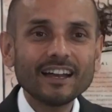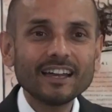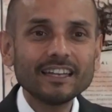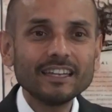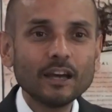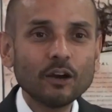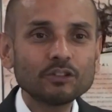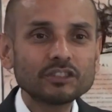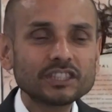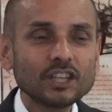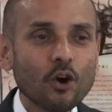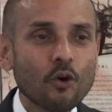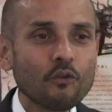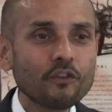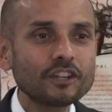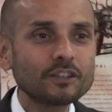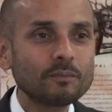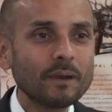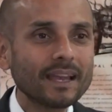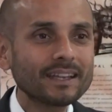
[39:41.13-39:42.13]
you know,
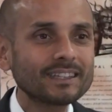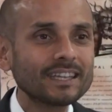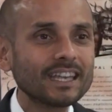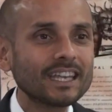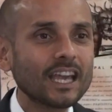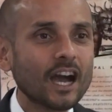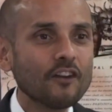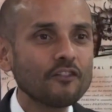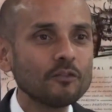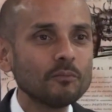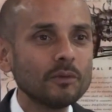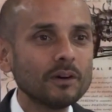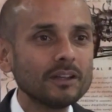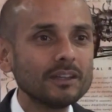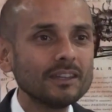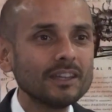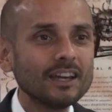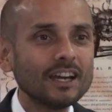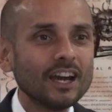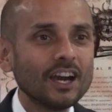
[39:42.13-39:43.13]
self-respecting
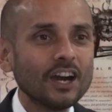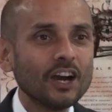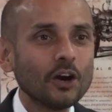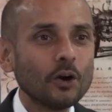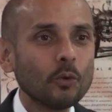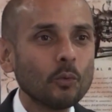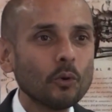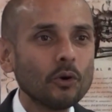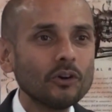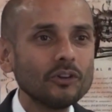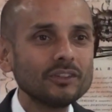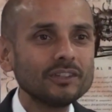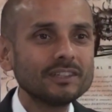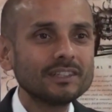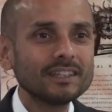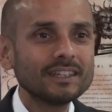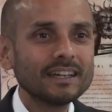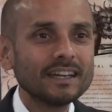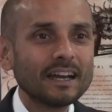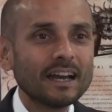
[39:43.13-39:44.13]
government would